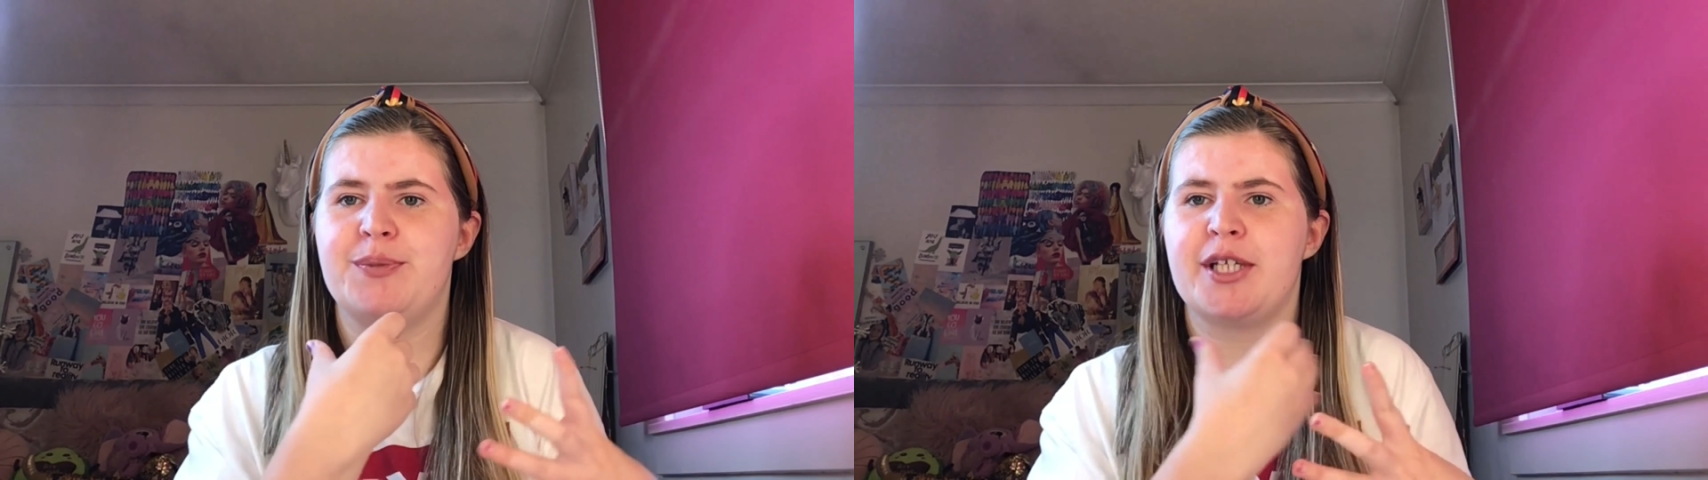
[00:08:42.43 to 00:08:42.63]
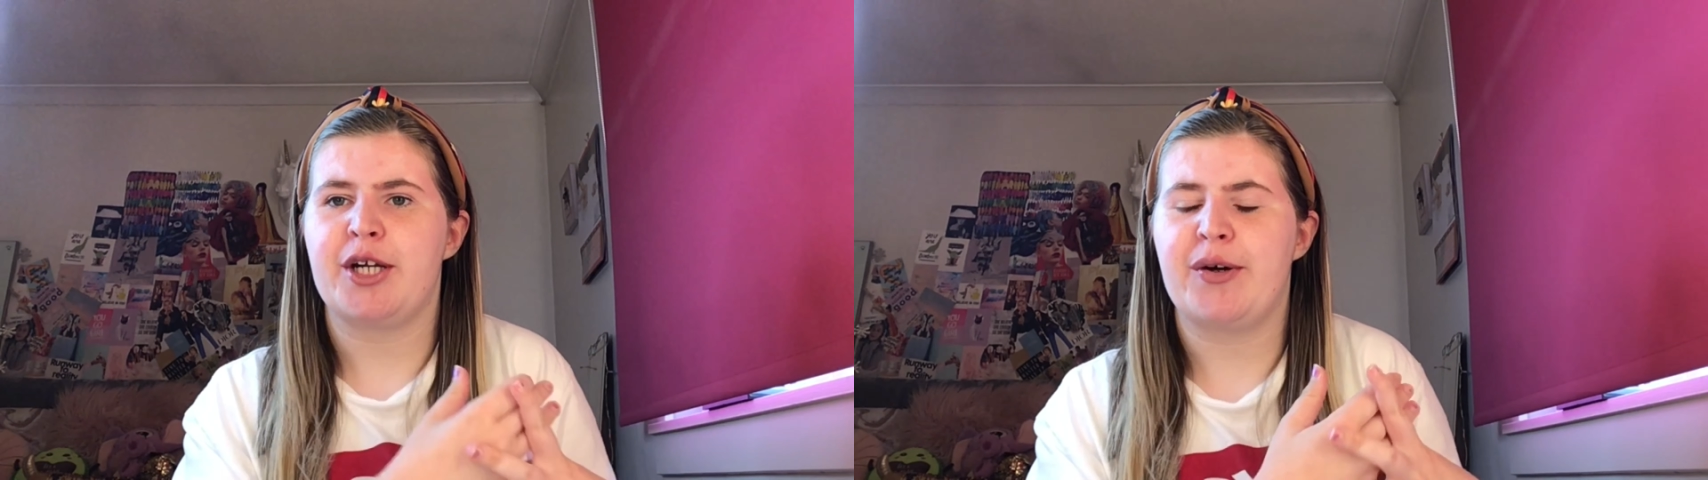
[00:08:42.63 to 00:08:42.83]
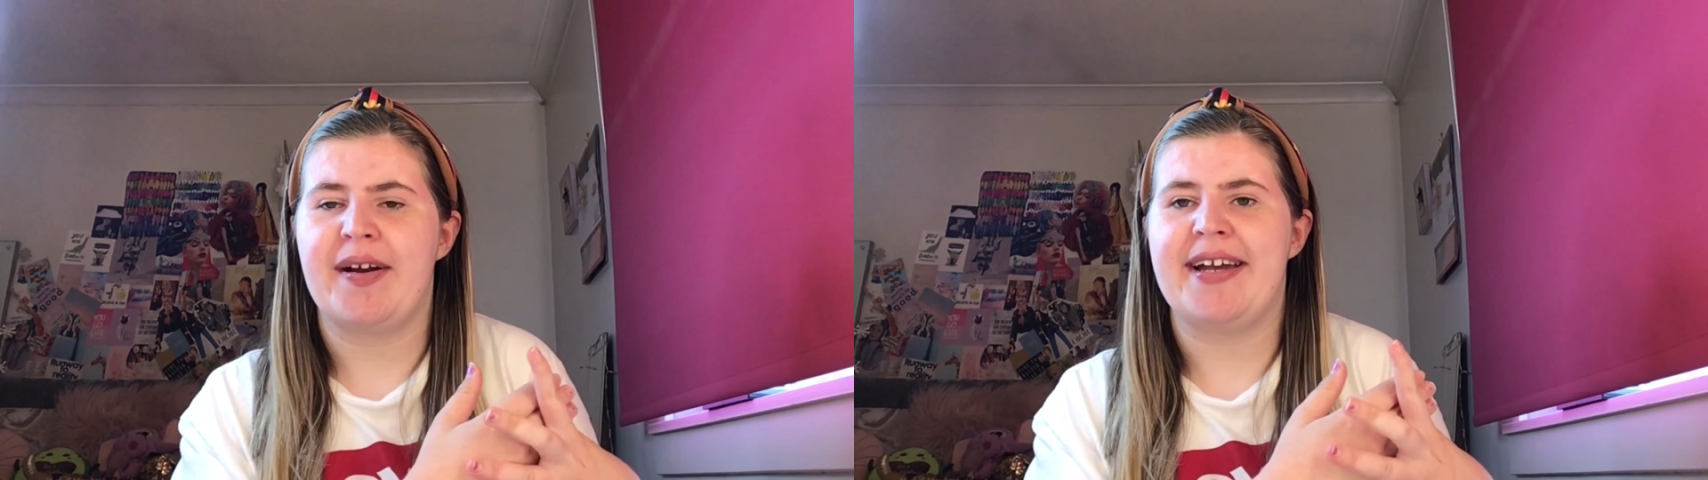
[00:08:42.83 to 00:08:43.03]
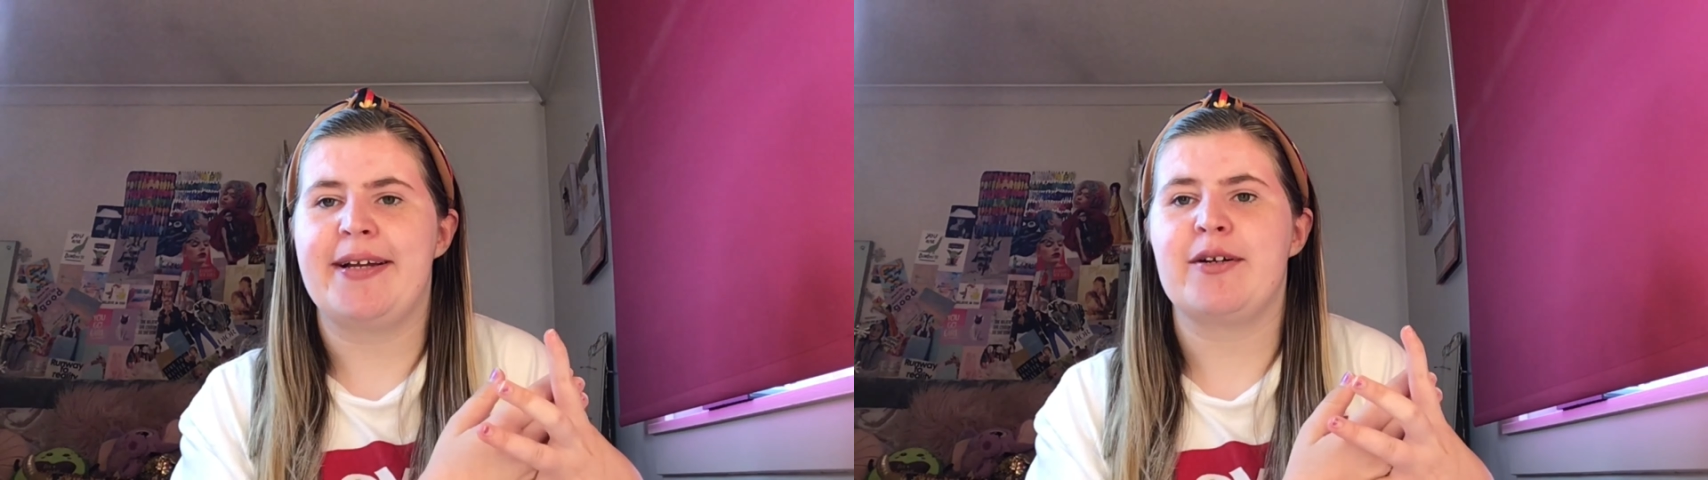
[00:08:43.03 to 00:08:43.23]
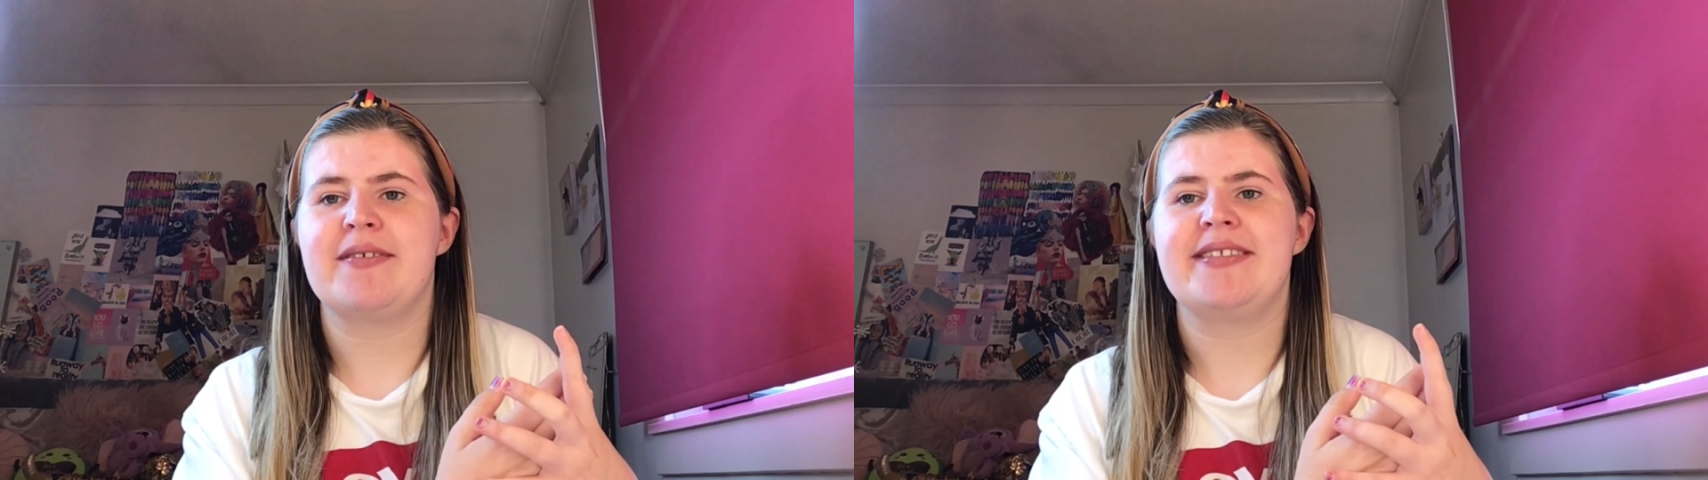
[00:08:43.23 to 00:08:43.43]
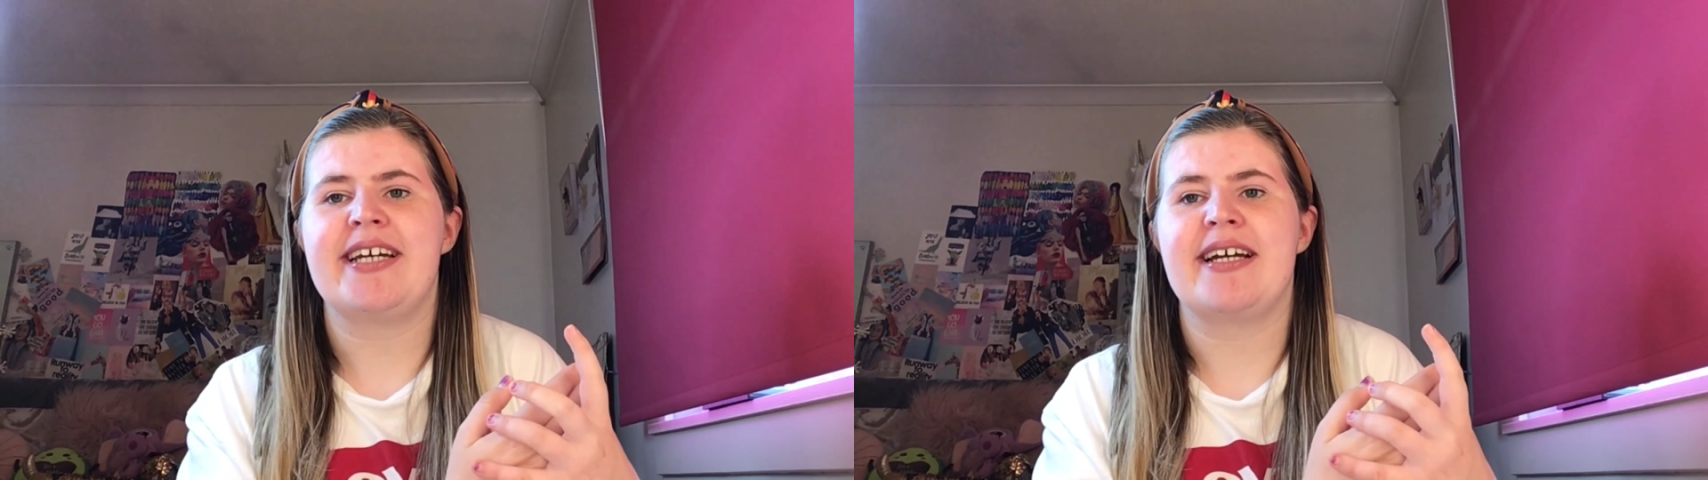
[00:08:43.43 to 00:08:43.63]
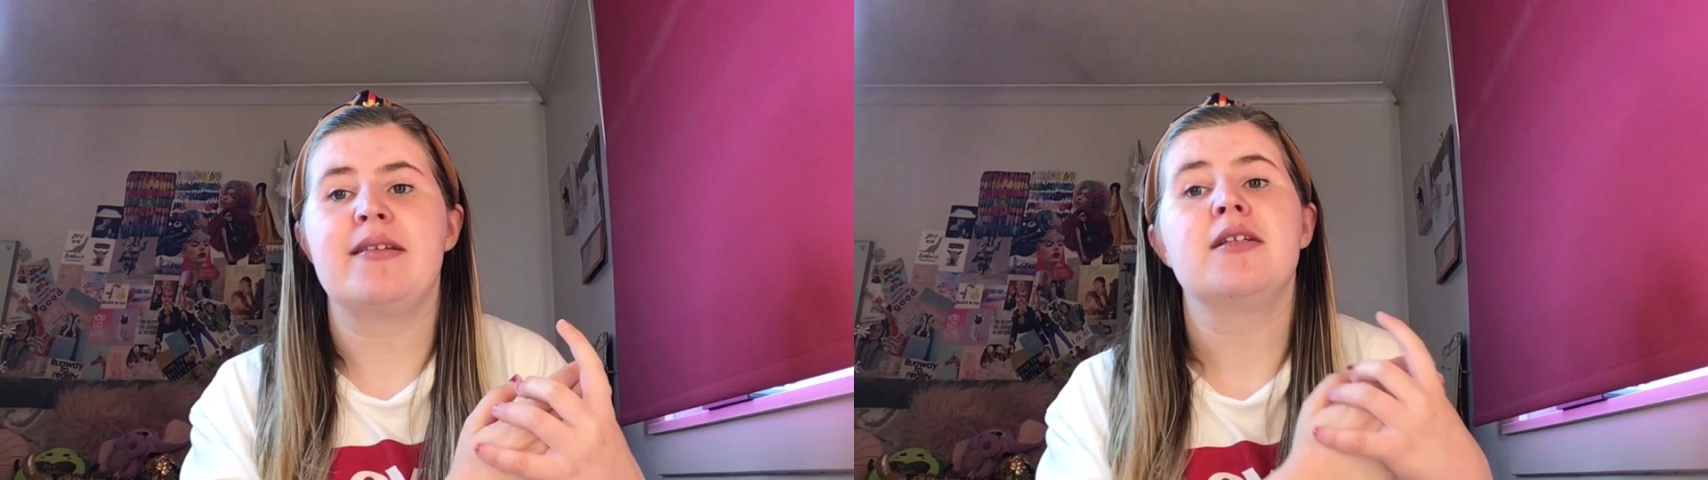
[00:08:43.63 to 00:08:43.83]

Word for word: create content